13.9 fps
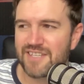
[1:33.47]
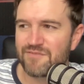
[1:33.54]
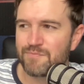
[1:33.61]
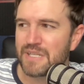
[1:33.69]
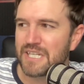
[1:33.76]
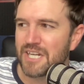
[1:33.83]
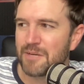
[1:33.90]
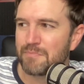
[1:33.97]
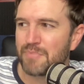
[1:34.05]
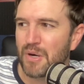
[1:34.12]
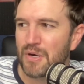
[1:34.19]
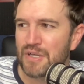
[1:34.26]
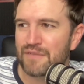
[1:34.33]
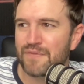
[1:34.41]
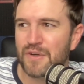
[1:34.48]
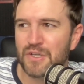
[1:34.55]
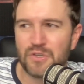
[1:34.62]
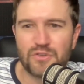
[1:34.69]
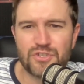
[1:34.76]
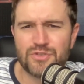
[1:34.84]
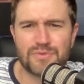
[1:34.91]
They've become part of our
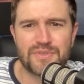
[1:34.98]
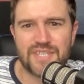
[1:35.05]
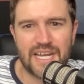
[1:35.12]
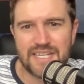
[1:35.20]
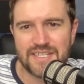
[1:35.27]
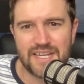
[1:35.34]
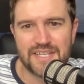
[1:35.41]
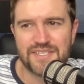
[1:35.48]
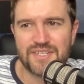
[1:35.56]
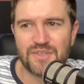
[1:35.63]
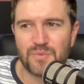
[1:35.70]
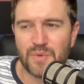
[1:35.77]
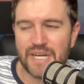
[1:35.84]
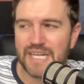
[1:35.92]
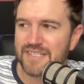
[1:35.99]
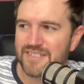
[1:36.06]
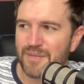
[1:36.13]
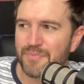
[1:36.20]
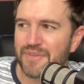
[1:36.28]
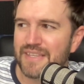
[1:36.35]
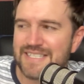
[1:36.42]
cultural zeitgeist in a way. It's
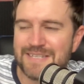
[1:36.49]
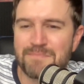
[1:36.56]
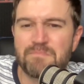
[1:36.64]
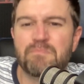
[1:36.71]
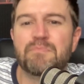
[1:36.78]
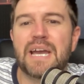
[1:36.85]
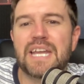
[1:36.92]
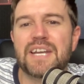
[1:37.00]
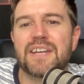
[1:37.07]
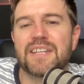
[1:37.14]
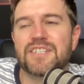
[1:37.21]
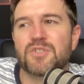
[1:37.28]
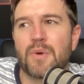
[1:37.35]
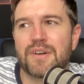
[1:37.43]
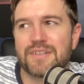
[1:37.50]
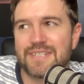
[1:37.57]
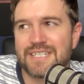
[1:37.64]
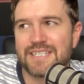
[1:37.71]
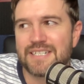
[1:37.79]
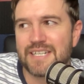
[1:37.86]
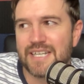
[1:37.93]
something that's embedded into our
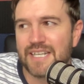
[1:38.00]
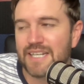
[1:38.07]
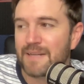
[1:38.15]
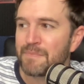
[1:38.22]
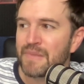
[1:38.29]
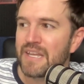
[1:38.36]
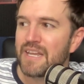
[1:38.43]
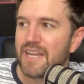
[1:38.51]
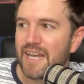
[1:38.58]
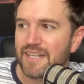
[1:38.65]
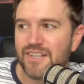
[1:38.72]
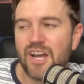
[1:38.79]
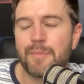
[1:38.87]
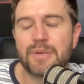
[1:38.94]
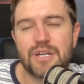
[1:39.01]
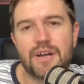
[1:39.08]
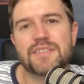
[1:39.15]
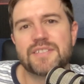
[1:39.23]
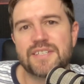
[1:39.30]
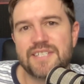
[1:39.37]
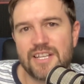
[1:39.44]
DNA, and
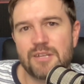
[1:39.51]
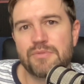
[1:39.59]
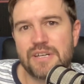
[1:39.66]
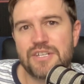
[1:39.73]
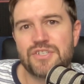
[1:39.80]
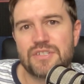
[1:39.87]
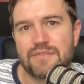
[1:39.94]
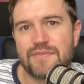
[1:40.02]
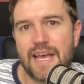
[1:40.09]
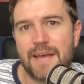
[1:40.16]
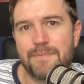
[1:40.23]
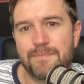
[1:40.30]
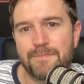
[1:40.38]
Comic-Con is a celebration of that.